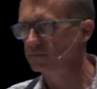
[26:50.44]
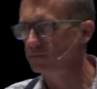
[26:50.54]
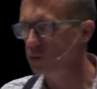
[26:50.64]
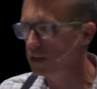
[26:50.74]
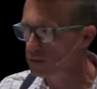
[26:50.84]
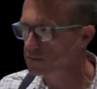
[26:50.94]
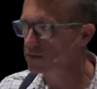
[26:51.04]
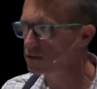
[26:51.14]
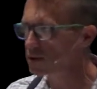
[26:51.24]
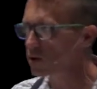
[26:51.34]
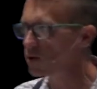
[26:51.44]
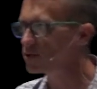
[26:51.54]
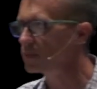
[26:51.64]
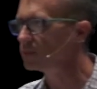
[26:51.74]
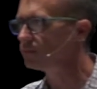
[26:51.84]
when it comes to
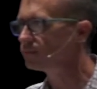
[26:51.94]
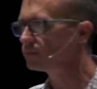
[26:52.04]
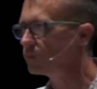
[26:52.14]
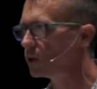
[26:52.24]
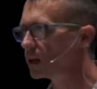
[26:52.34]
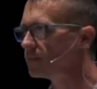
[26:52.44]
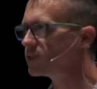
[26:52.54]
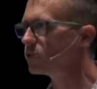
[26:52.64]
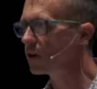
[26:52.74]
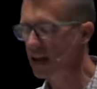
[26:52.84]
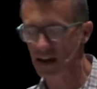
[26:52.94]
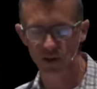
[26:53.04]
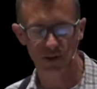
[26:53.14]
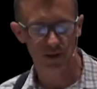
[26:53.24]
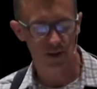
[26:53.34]
discouragement, when it comes to our
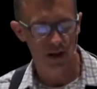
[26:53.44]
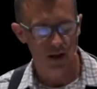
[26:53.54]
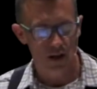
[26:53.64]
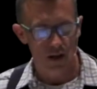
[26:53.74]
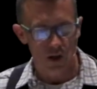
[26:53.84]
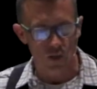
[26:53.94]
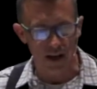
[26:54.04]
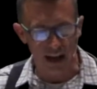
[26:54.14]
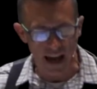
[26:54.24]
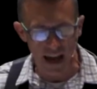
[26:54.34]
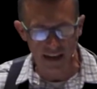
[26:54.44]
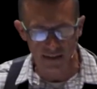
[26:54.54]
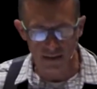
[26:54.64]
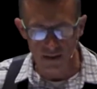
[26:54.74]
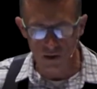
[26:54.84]
actions, when I
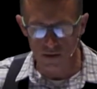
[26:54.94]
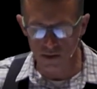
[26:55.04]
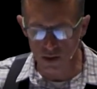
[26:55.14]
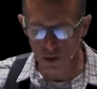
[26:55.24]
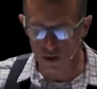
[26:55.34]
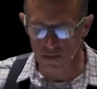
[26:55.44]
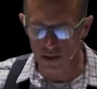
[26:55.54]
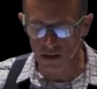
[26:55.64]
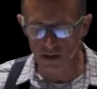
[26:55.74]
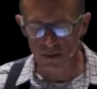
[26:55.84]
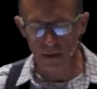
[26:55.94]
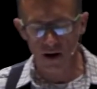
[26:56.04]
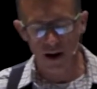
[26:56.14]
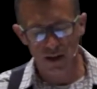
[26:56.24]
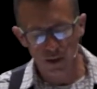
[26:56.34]
act on discouragement and
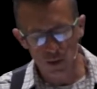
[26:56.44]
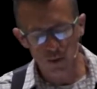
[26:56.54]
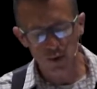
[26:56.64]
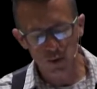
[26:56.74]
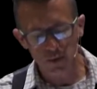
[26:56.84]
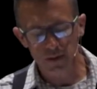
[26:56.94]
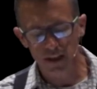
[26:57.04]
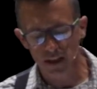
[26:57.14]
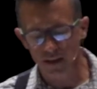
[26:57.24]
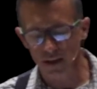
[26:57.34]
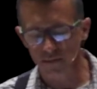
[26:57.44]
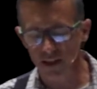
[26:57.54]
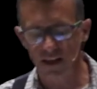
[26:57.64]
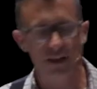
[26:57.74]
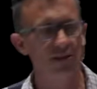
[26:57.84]
despair, I usually end up
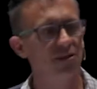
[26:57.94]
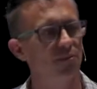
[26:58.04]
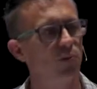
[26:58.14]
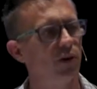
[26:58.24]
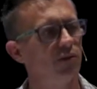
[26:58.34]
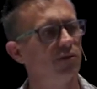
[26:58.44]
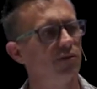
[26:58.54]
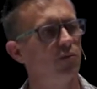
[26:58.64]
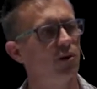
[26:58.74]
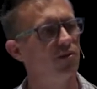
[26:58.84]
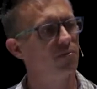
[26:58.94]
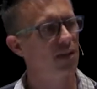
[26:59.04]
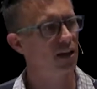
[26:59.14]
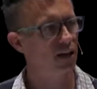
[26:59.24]
taking someone with me.